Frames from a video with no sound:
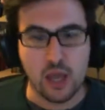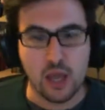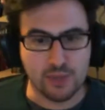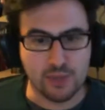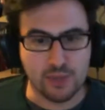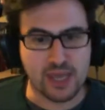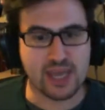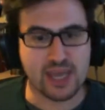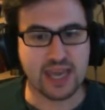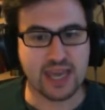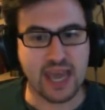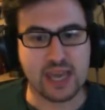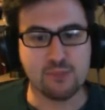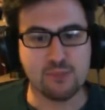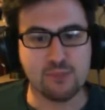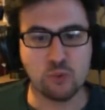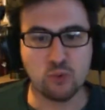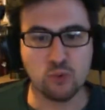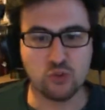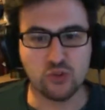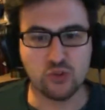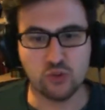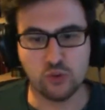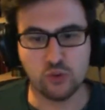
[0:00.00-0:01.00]
Being
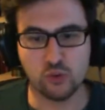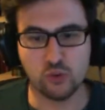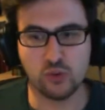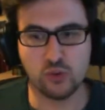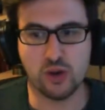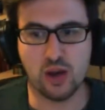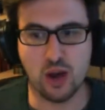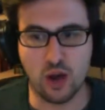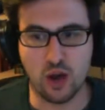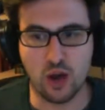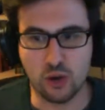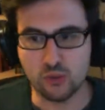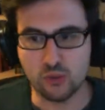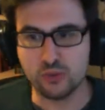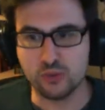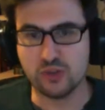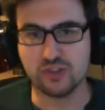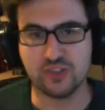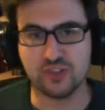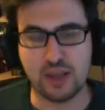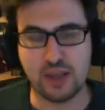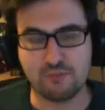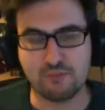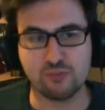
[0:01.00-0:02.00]
able to hone a
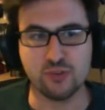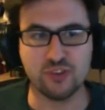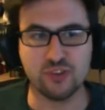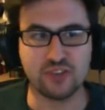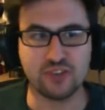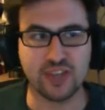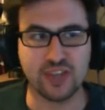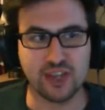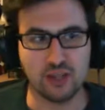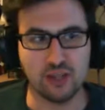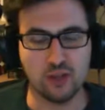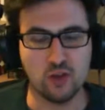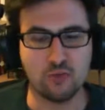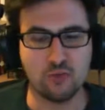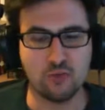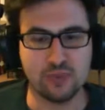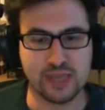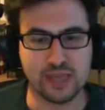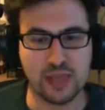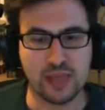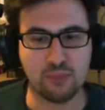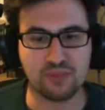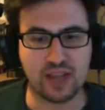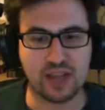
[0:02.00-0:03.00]
separate skill of
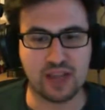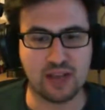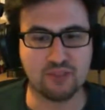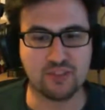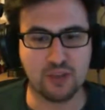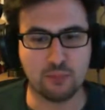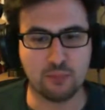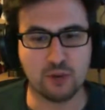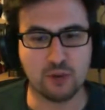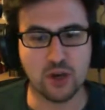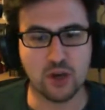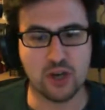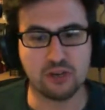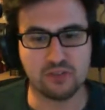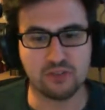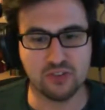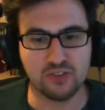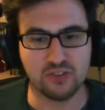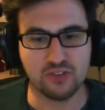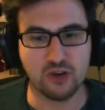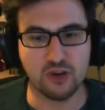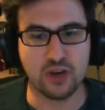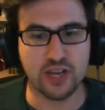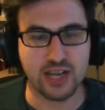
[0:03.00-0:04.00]
being able to have some kind of
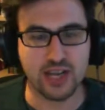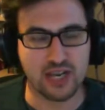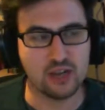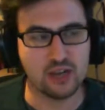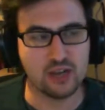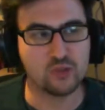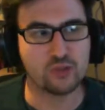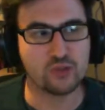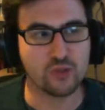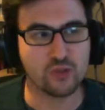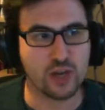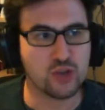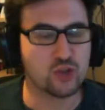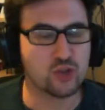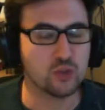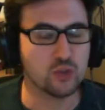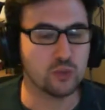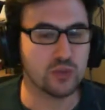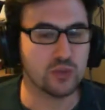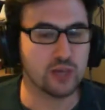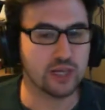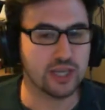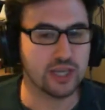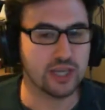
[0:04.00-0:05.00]
design and illustration
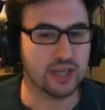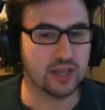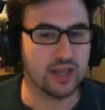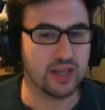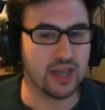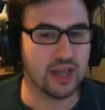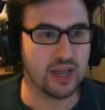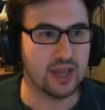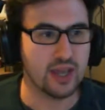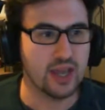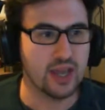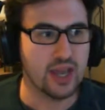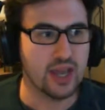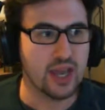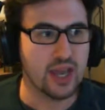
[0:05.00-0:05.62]
work in there